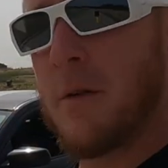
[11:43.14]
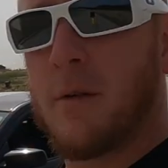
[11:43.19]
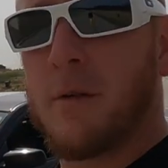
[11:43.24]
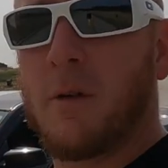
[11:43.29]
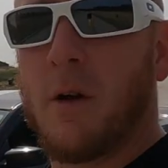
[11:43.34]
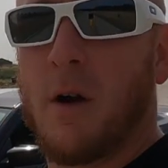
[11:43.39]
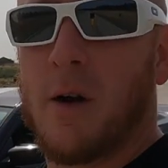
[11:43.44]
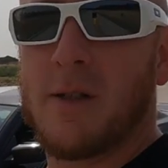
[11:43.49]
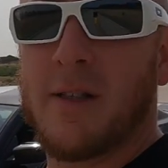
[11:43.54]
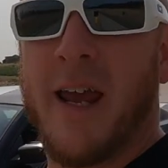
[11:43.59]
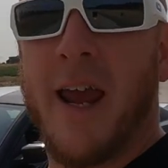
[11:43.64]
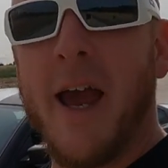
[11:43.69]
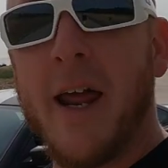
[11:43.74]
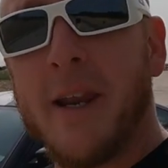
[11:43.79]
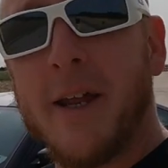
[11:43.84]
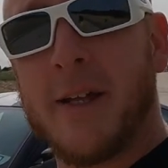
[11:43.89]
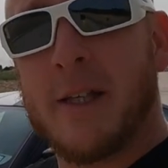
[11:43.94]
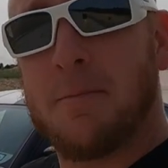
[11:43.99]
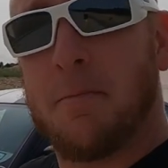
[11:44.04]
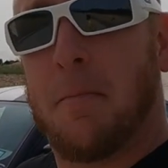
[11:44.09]
cars.
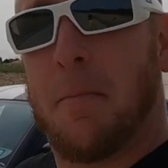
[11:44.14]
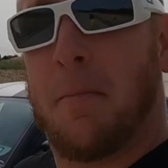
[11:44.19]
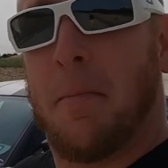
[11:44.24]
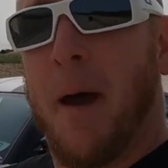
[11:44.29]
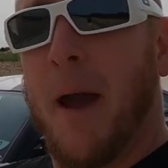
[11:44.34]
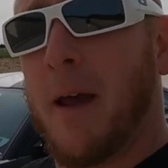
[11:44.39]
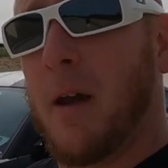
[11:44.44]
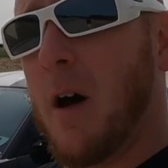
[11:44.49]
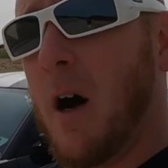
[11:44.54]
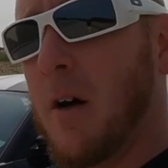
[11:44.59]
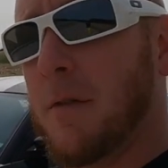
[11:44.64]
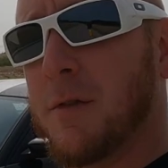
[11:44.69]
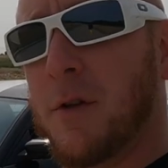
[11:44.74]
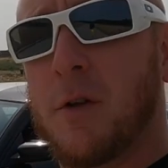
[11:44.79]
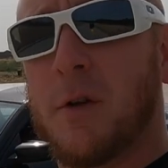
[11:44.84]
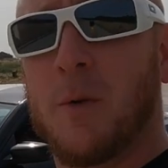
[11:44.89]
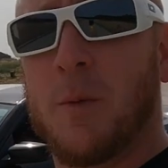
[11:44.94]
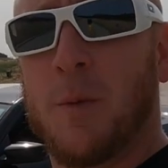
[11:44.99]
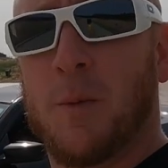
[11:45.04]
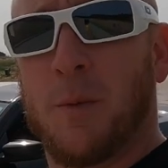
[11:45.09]
And it's paid off
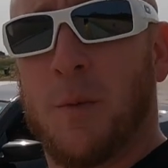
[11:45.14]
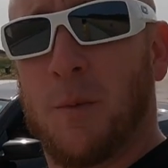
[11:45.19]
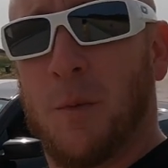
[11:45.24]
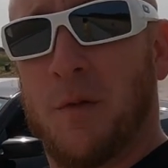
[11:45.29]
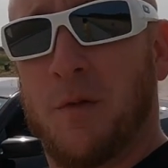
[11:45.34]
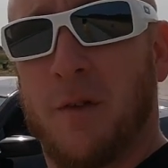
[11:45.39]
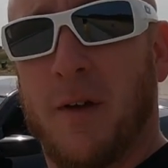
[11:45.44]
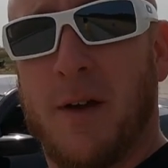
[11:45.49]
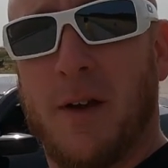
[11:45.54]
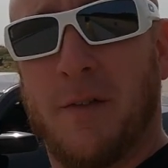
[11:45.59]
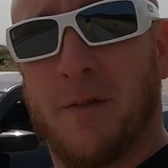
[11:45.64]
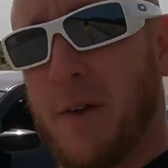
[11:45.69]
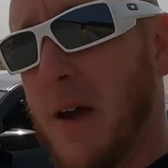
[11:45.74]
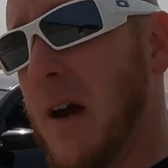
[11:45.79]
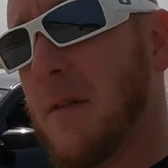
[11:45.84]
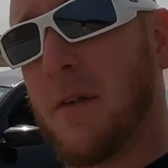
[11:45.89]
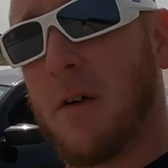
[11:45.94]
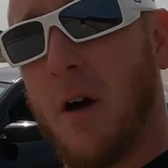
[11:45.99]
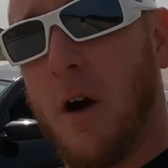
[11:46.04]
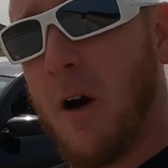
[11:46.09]
too. If you
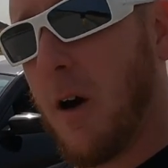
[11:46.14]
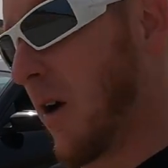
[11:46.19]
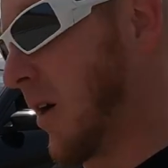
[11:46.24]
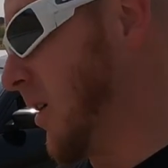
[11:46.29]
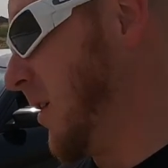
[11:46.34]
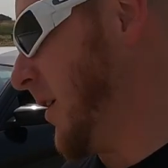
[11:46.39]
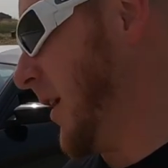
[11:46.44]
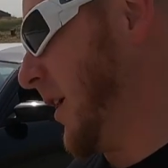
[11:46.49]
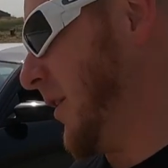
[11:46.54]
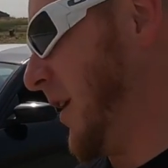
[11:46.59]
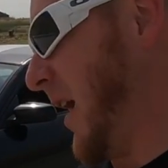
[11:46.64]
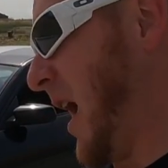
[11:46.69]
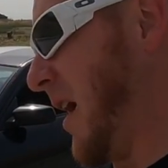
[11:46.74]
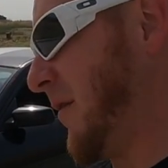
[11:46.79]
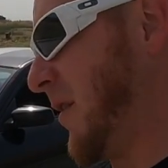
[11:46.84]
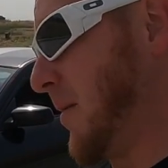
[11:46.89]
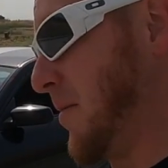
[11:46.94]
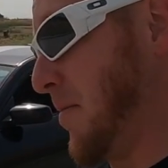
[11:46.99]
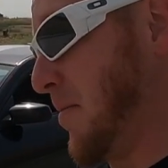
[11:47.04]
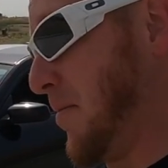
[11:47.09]
have a car and you
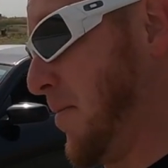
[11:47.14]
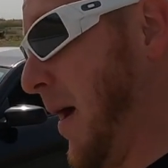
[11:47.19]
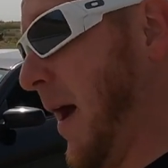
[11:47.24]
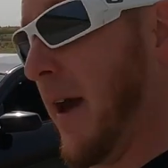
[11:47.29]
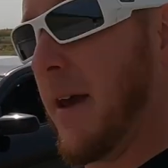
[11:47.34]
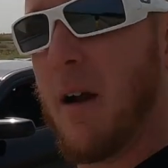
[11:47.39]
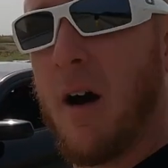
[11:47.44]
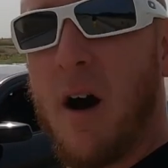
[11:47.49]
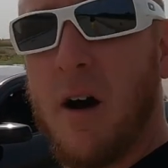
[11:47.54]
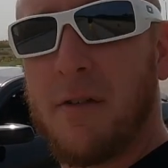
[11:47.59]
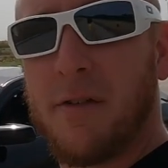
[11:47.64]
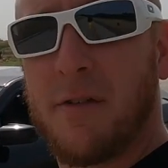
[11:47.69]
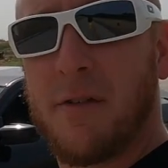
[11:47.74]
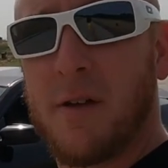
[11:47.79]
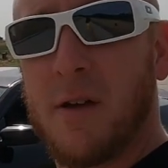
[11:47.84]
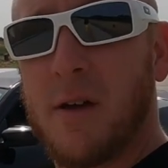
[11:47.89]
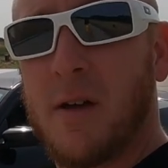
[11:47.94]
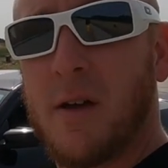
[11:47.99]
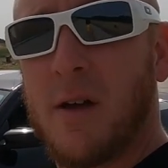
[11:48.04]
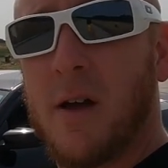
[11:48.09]
have it paid off,
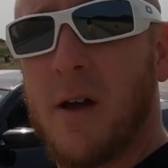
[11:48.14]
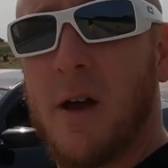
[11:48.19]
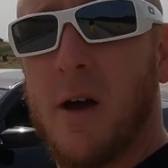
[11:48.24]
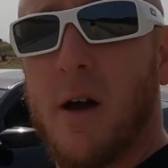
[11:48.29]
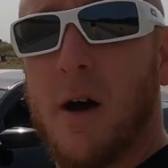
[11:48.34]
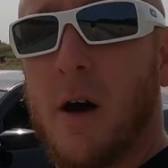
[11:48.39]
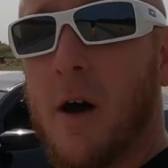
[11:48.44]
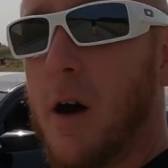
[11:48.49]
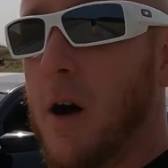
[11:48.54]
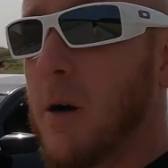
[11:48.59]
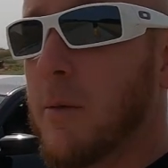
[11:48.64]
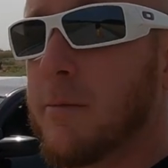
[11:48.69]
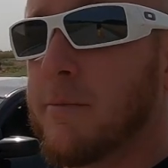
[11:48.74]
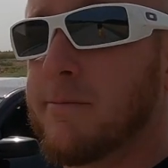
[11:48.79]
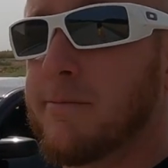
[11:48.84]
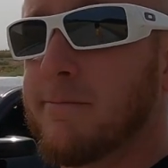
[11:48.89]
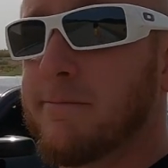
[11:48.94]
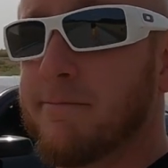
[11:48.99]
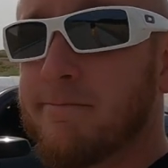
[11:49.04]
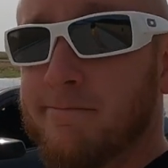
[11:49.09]

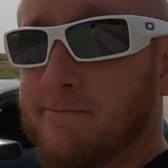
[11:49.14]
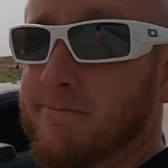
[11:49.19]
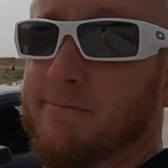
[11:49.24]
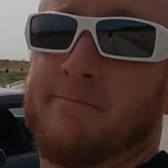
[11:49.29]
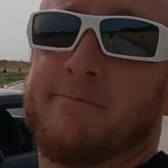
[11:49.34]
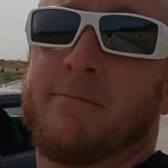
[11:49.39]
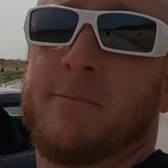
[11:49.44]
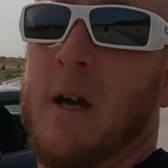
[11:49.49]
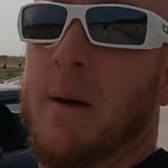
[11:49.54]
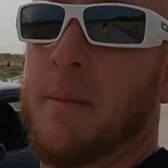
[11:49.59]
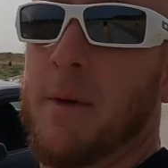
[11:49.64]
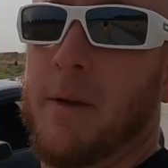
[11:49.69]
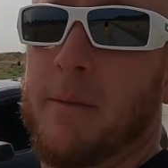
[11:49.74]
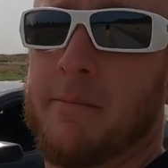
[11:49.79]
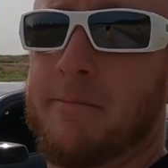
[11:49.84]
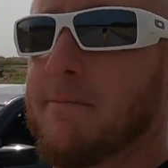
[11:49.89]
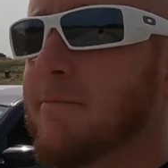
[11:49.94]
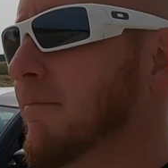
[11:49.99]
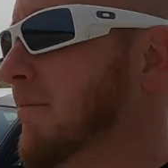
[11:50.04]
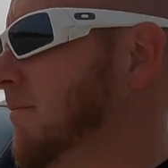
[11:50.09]
I
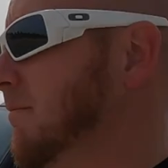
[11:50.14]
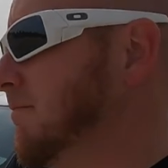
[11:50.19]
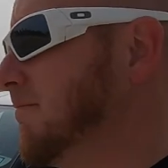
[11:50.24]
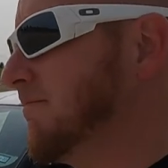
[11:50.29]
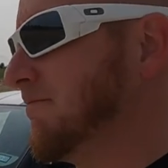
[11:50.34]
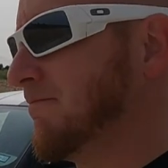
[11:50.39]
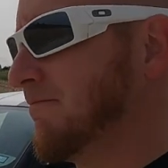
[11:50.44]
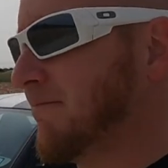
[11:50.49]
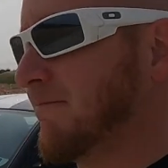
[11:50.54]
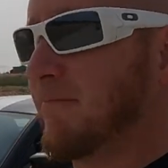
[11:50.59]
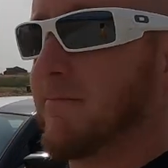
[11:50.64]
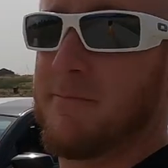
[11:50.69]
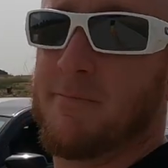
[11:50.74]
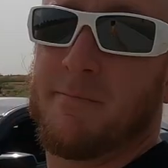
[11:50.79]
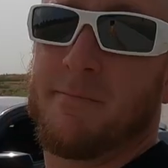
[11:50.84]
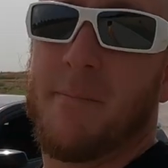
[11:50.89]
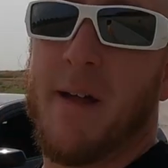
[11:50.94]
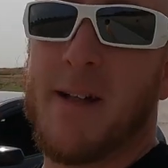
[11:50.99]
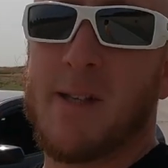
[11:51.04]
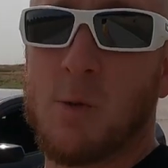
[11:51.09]
mean,
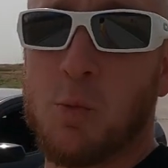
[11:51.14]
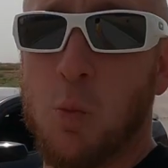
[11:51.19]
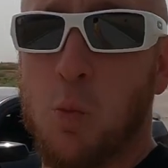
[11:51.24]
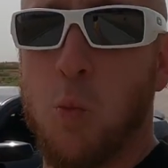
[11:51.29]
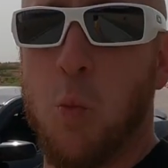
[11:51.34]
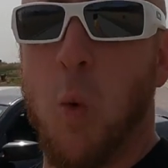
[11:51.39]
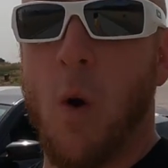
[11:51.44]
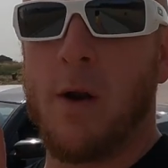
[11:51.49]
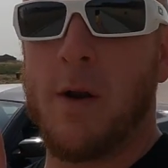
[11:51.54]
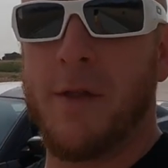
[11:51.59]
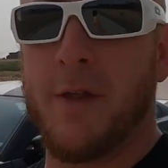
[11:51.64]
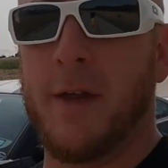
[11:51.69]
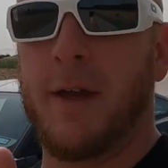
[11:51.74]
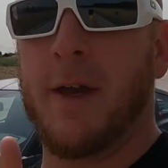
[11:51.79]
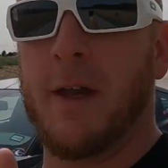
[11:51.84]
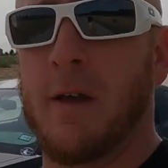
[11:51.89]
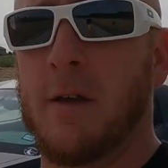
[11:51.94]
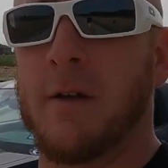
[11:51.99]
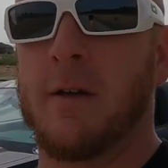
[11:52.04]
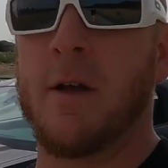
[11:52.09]
that's one
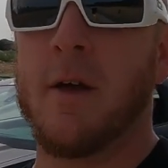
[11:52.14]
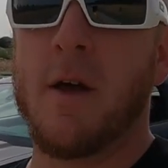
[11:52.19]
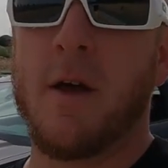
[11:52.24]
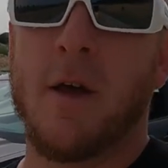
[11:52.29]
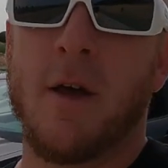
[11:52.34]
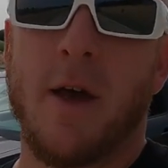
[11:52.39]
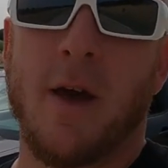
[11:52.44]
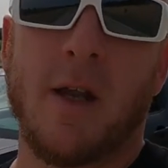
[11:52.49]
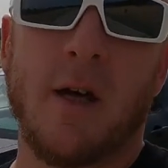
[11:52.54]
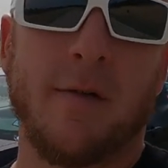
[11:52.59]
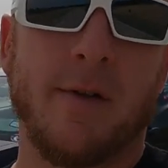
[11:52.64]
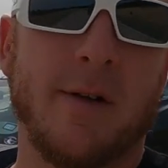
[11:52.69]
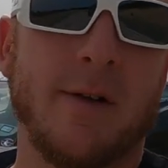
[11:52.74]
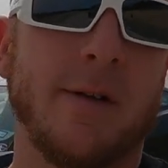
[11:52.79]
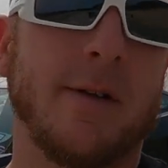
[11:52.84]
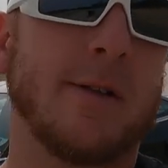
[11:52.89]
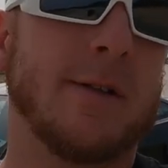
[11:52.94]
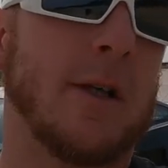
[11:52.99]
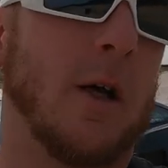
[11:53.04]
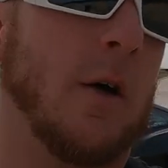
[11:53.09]
thing in and of
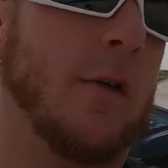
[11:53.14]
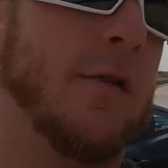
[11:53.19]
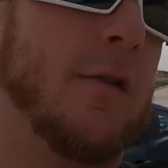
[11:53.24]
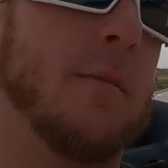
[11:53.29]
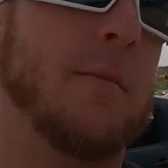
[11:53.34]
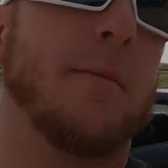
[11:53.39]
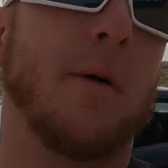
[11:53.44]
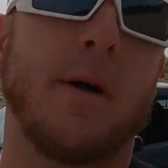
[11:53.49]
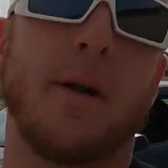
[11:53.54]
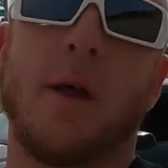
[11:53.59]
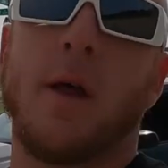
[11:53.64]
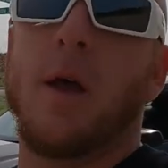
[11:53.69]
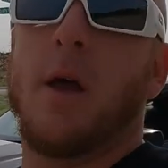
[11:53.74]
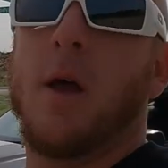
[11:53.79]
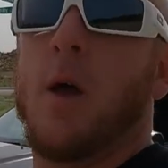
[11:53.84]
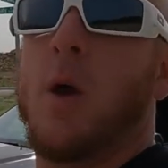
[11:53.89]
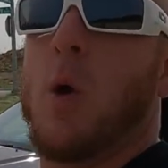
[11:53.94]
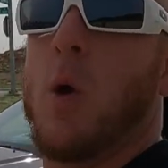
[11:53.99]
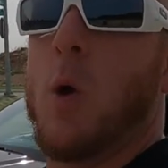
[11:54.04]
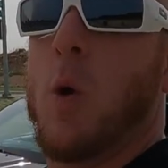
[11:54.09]
itself. But
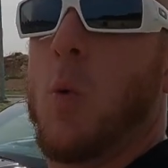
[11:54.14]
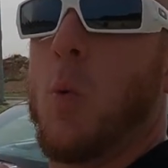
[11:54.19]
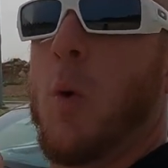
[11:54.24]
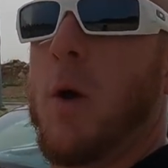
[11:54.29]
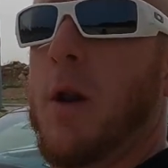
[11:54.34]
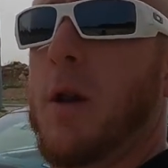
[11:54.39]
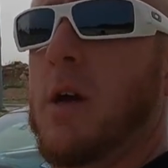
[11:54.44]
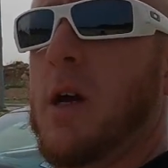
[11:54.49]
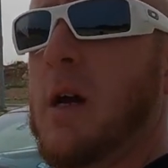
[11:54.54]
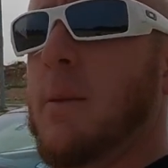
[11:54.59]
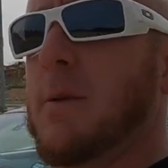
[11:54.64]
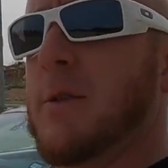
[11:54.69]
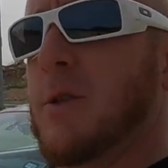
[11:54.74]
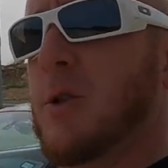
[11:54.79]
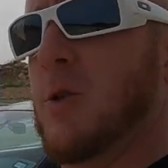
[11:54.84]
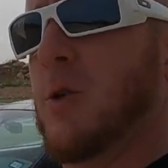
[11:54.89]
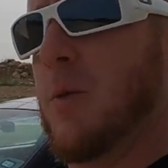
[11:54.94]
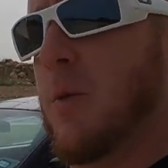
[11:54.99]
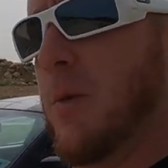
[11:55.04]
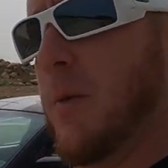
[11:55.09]
when it comes
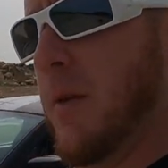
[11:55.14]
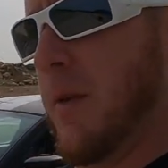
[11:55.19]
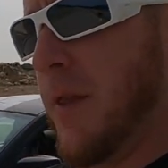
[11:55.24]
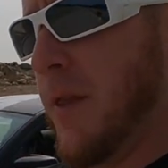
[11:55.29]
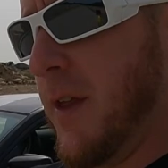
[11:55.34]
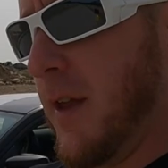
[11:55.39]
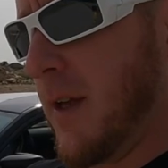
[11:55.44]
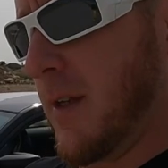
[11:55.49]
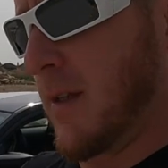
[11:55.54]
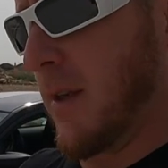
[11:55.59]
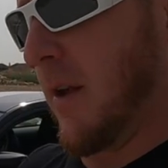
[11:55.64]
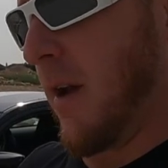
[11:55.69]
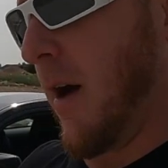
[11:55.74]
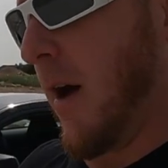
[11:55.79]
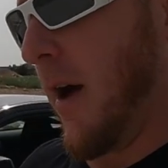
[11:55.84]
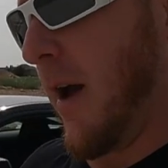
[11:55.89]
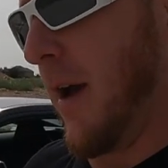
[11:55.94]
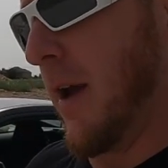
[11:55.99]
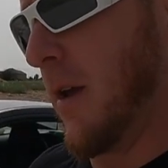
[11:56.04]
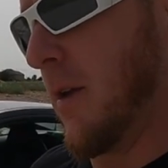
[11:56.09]
to things that
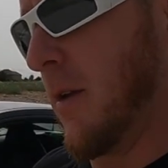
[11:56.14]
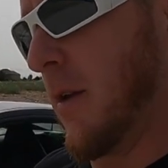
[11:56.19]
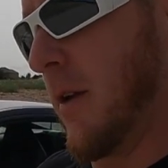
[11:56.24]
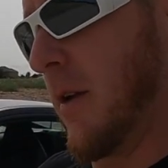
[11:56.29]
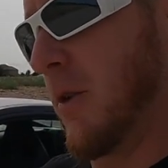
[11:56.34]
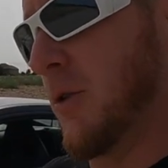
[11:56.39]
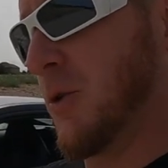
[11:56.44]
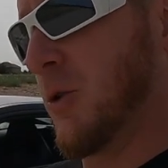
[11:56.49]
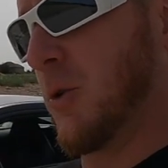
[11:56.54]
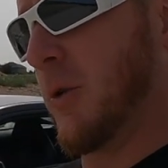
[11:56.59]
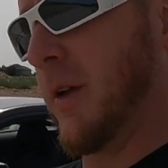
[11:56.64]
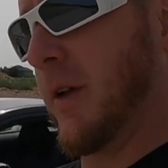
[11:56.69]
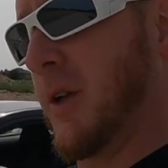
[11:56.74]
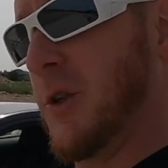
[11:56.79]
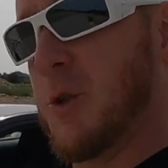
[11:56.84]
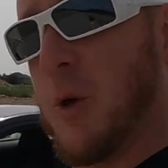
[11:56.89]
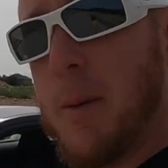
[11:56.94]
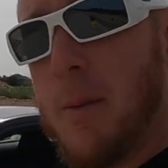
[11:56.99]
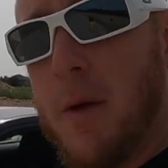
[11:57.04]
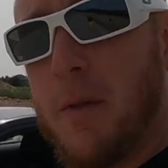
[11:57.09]
I truly
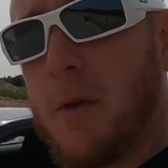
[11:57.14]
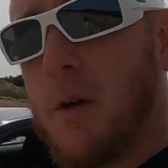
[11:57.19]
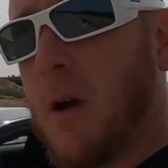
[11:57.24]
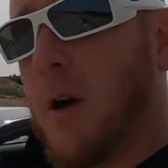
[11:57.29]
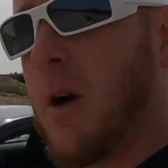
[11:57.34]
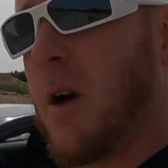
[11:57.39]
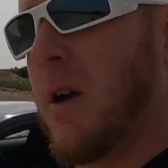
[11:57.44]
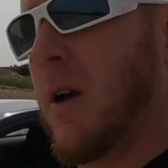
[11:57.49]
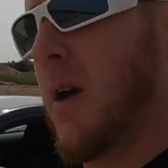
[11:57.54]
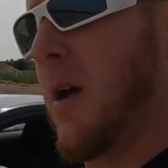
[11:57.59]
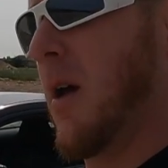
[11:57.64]
enjoy about the car,